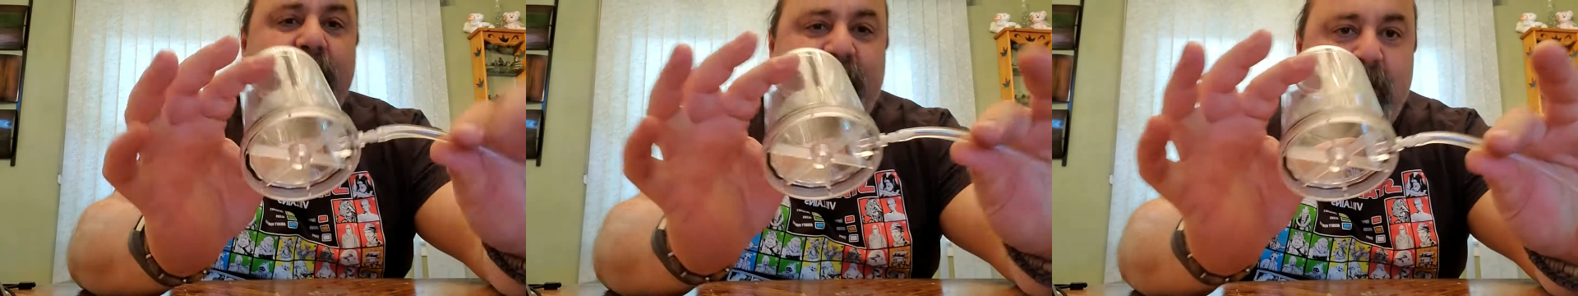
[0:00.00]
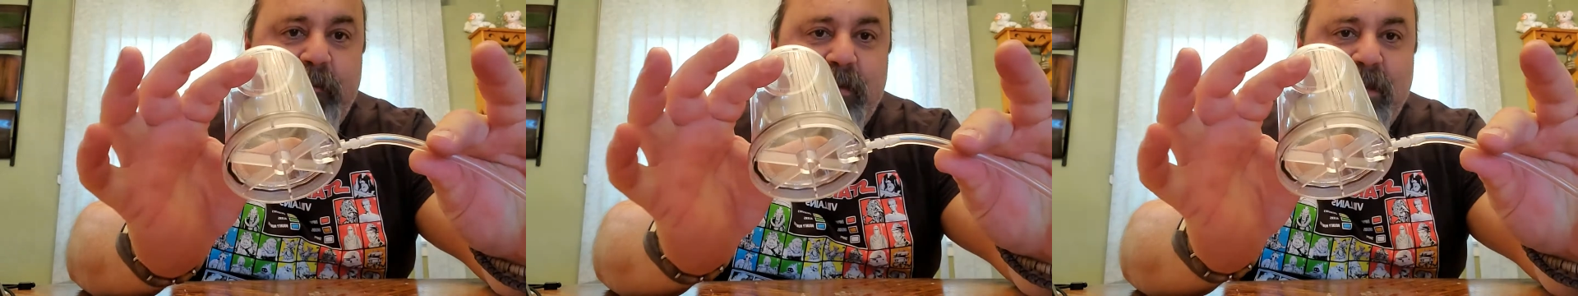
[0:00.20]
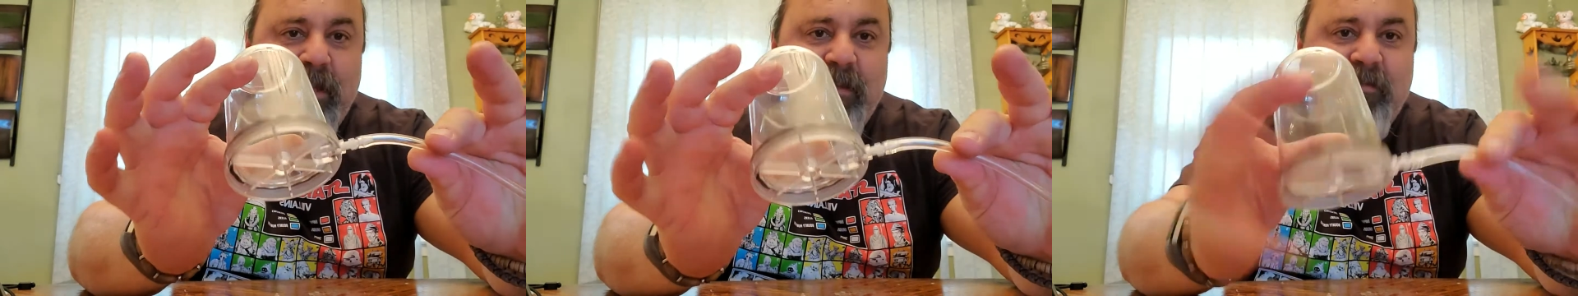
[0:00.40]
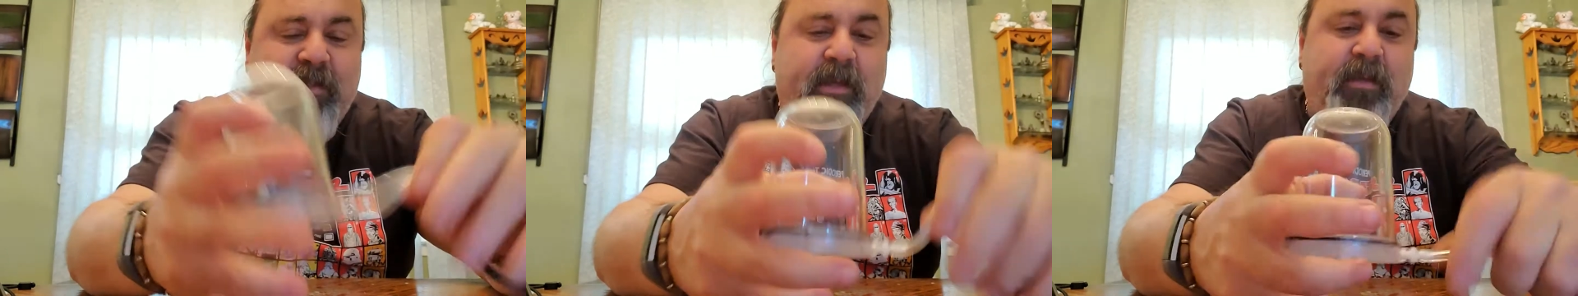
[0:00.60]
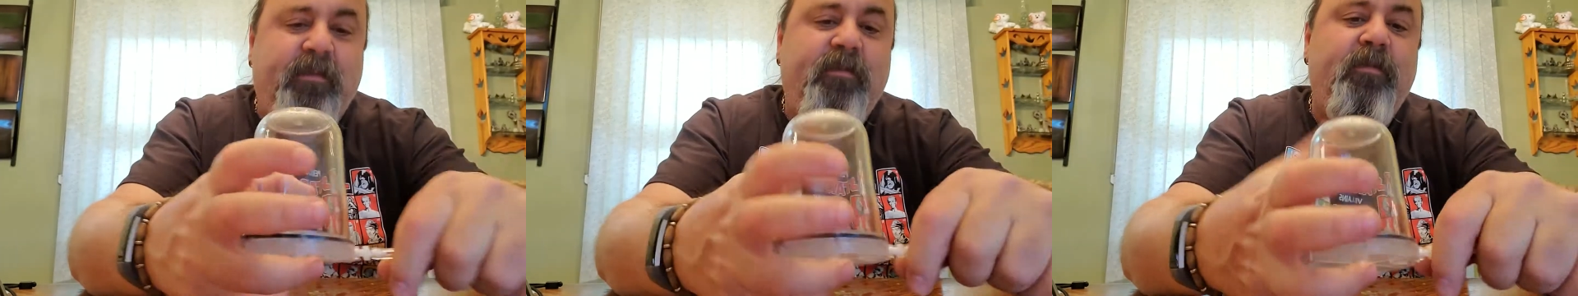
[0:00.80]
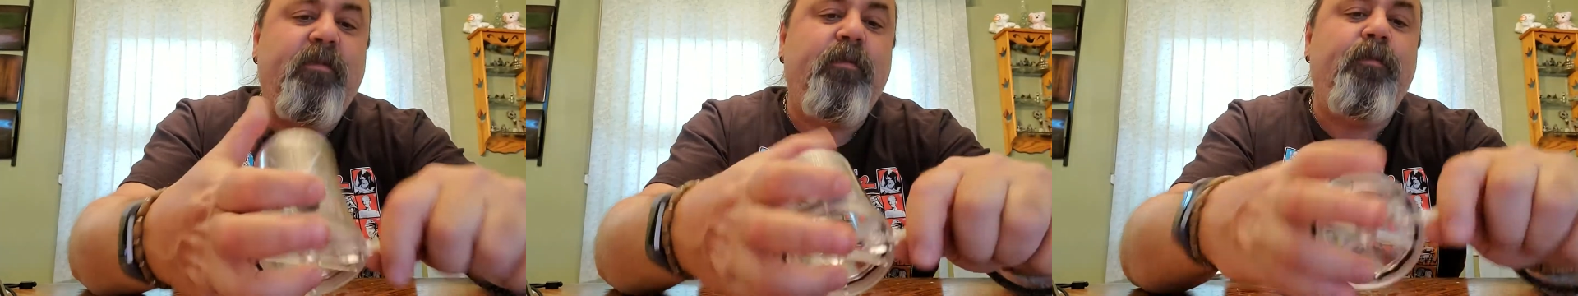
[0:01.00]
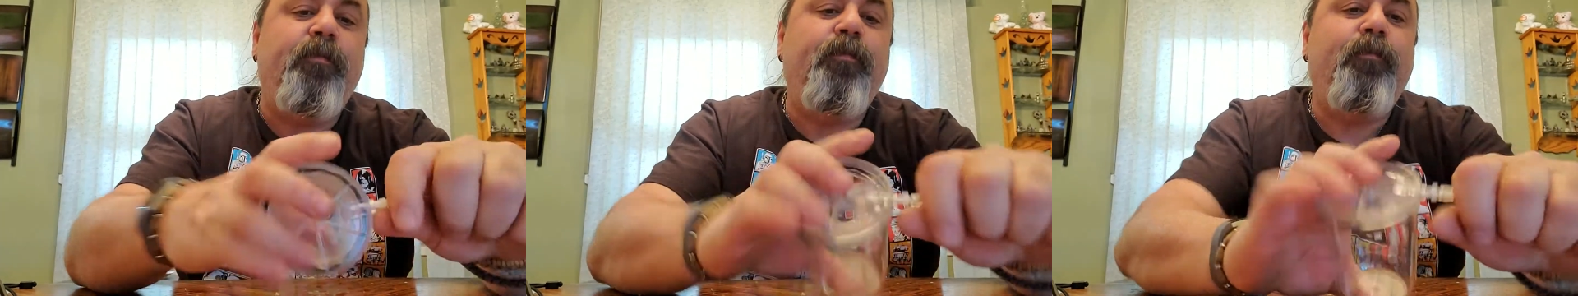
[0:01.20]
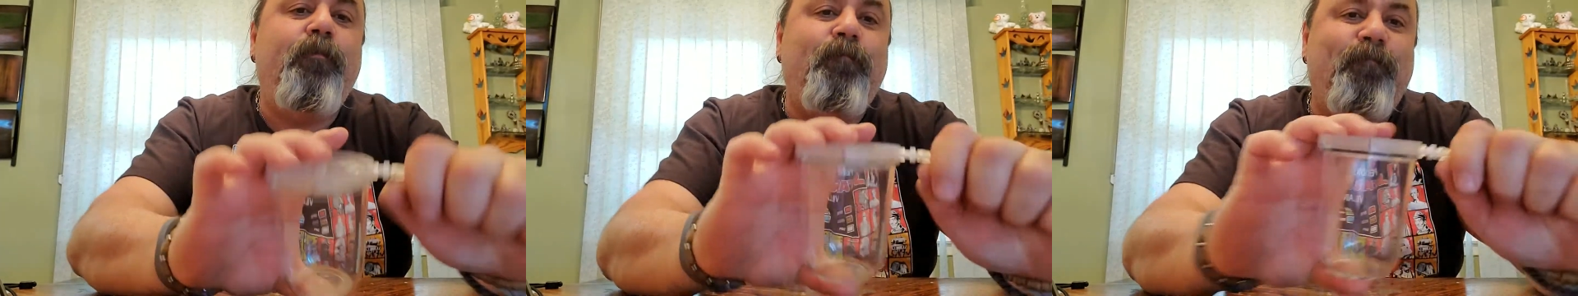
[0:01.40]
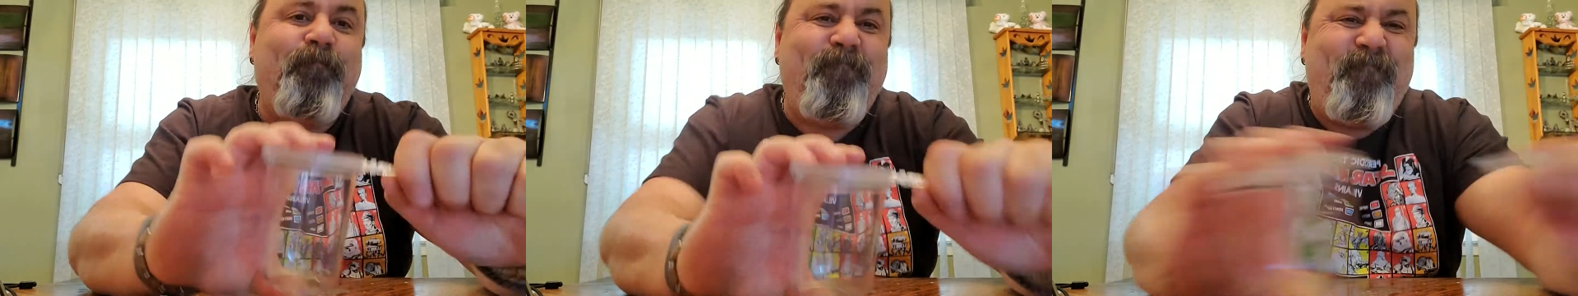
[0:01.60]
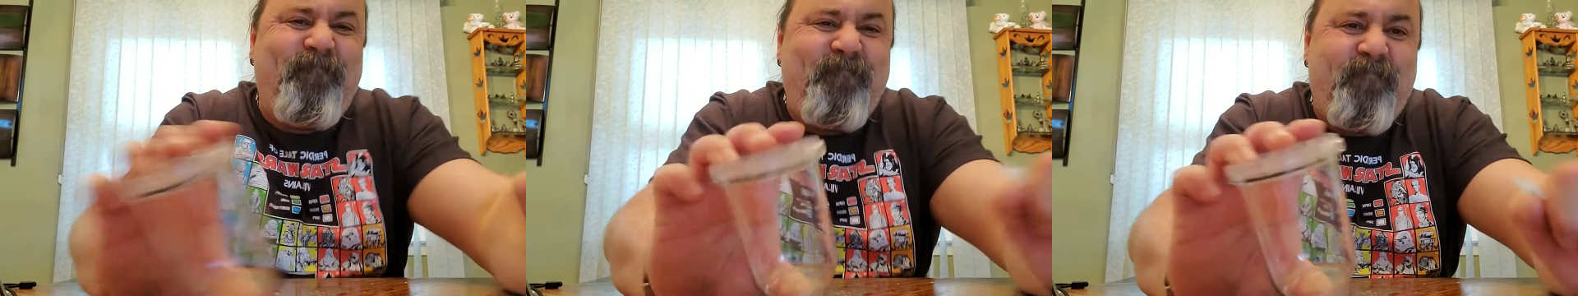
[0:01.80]
if I release this,
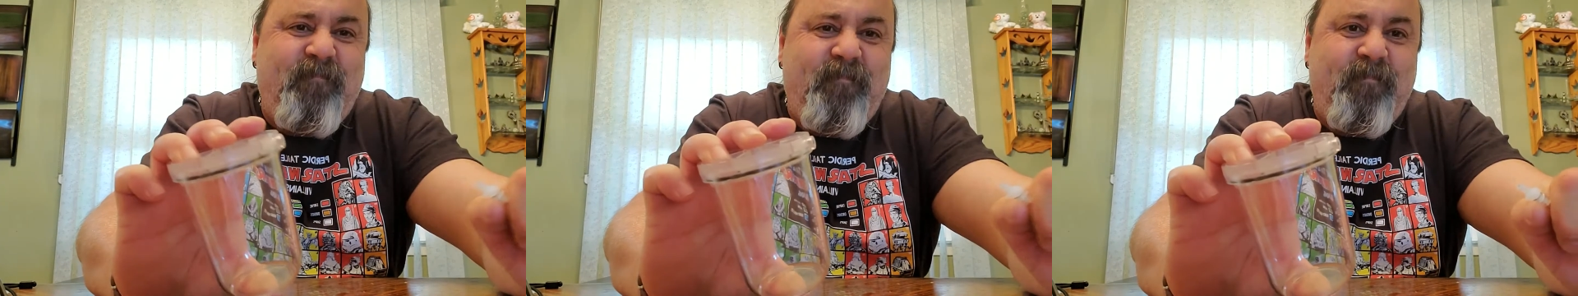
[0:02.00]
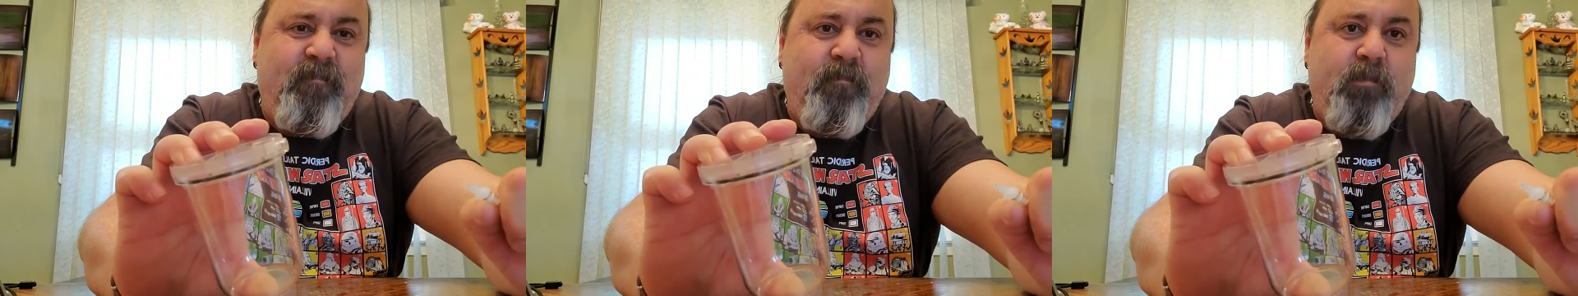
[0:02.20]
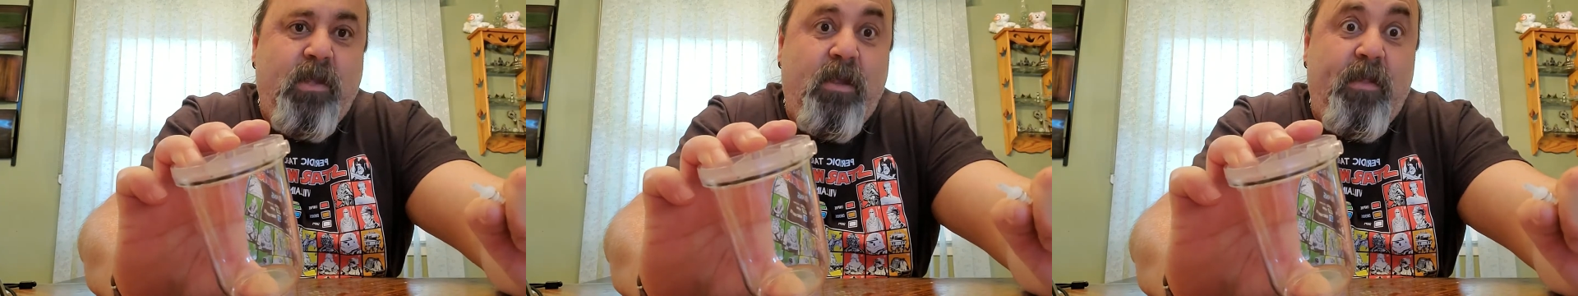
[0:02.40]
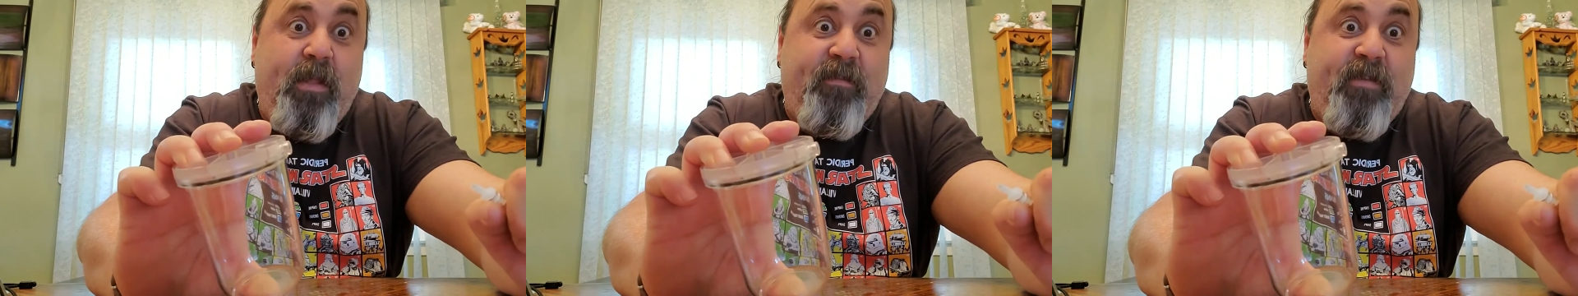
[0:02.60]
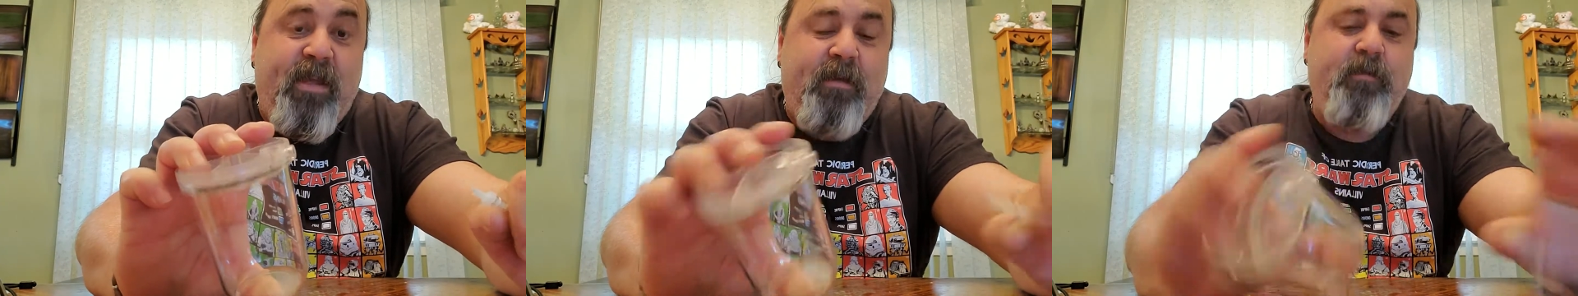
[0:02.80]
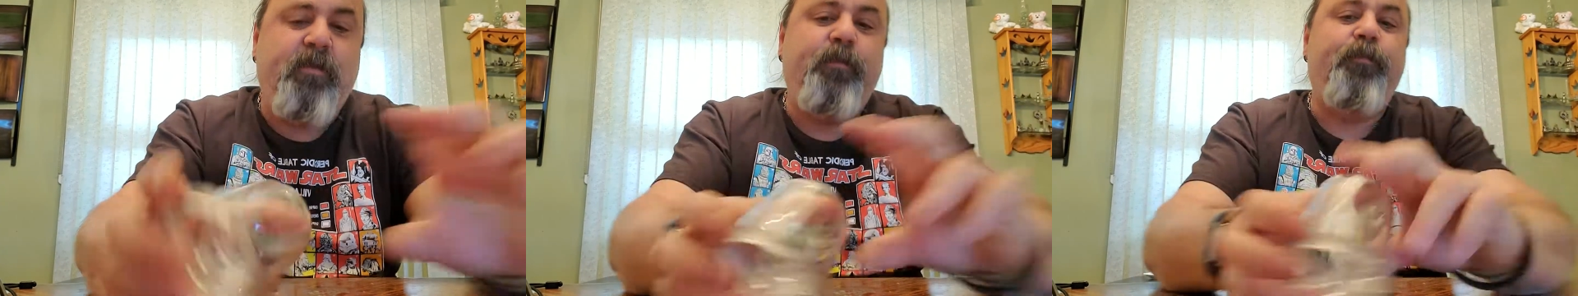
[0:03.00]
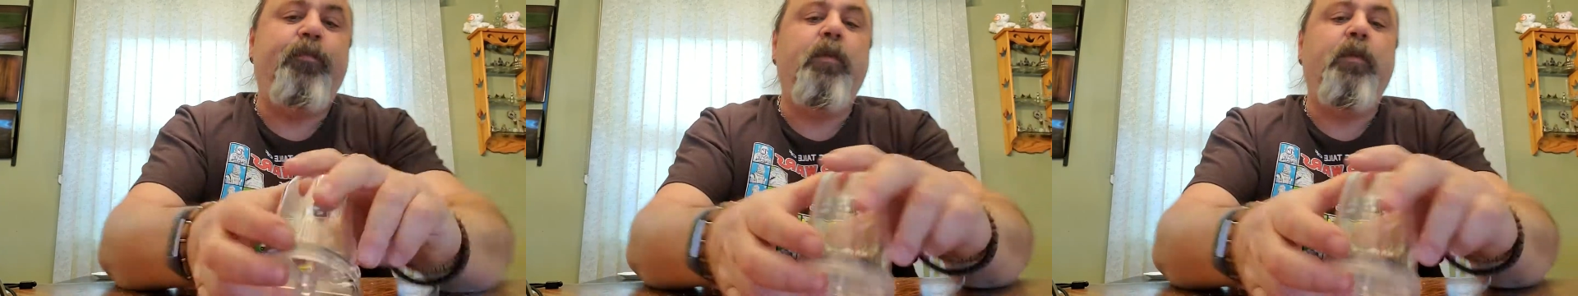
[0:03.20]
you hear that sound?